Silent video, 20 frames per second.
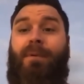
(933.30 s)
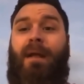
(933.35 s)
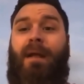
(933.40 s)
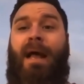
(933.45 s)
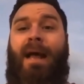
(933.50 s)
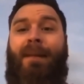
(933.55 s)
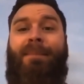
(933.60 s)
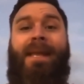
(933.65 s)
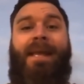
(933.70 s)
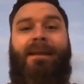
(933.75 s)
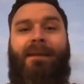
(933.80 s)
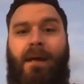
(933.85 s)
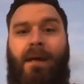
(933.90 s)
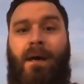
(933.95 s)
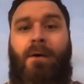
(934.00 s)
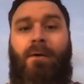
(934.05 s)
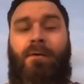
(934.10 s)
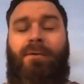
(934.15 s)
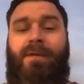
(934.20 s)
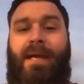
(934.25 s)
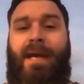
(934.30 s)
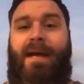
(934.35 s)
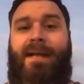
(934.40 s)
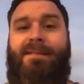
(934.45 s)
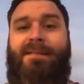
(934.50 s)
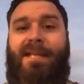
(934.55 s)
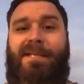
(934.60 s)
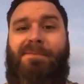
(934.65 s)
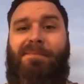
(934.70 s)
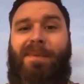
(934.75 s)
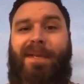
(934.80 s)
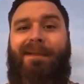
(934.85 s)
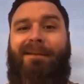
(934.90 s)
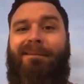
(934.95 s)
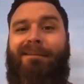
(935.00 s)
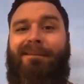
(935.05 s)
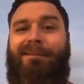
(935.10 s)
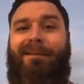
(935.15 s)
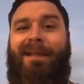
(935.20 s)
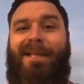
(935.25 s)
I'm getting old, guys. That's
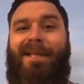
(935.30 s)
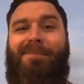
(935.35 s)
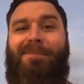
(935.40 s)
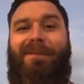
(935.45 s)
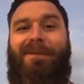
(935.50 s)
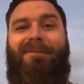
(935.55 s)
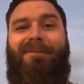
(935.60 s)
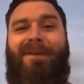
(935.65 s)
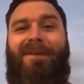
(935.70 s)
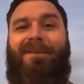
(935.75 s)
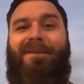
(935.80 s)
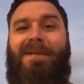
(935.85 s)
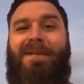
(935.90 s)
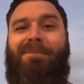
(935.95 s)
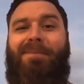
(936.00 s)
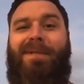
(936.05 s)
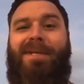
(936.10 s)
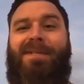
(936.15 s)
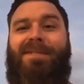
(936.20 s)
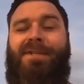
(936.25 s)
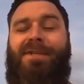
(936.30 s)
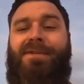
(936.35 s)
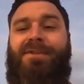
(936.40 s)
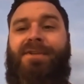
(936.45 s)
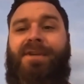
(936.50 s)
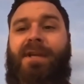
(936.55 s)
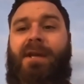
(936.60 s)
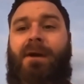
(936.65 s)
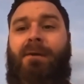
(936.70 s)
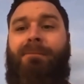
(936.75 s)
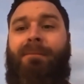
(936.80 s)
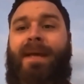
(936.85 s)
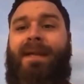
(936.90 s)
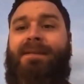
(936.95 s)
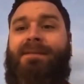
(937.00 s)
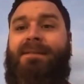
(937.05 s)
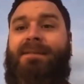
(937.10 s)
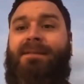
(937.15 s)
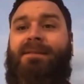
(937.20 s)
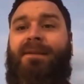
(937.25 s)
been 15 plus years ago.
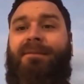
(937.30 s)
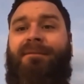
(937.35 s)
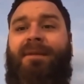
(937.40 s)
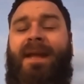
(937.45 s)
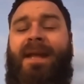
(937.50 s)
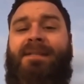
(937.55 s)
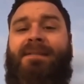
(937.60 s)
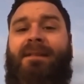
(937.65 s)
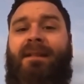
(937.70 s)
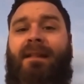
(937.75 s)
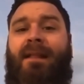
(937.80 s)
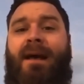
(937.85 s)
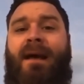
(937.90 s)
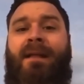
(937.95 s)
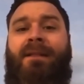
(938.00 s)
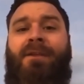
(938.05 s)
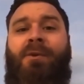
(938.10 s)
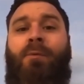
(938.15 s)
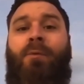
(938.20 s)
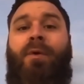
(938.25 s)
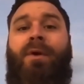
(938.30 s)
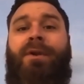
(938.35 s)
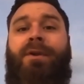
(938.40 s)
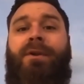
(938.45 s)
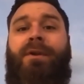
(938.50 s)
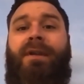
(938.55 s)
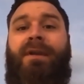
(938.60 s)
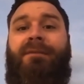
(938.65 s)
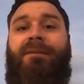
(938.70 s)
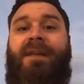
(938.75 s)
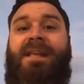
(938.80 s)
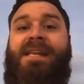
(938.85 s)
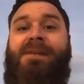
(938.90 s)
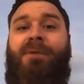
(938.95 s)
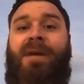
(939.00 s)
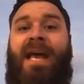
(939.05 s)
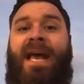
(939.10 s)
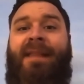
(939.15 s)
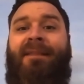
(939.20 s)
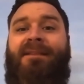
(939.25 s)
Medicine's advanced a lot. You wonder if he
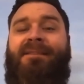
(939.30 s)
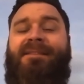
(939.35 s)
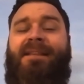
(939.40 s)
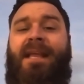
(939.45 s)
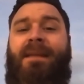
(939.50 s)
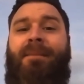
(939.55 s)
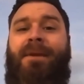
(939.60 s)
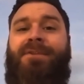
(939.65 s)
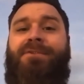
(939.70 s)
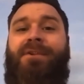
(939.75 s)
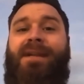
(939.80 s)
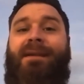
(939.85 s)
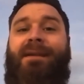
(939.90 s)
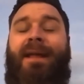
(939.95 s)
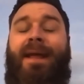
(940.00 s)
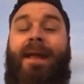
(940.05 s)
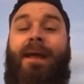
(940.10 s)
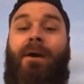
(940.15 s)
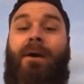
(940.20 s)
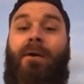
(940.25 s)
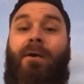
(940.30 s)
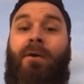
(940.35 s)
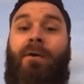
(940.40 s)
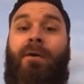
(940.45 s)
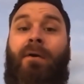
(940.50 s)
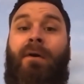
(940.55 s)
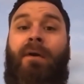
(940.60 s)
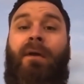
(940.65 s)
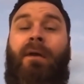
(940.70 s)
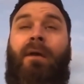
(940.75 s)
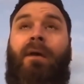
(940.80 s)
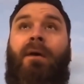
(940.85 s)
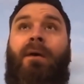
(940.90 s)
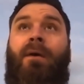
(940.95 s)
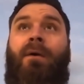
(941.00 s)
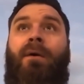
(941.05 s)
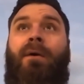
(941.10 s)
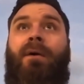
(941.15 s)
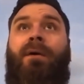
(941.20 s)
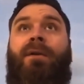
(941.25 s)
had the same injury now,
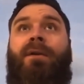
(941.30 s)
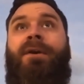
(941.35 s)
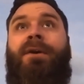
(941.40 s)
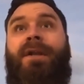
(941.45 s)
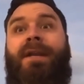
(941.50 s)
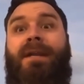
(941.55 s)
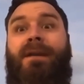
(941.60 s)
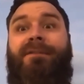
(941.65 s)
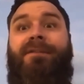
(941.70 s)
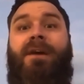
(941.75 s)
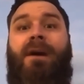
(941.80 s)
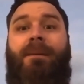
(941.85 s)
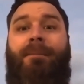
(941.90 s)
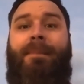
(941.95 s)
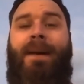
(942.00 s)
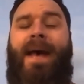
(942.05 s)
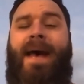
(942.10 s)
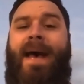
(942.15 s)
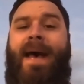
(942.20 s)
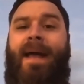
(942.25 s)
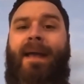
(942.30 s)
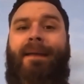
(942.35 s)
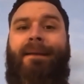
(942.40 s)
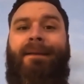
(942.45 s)
could he have come back?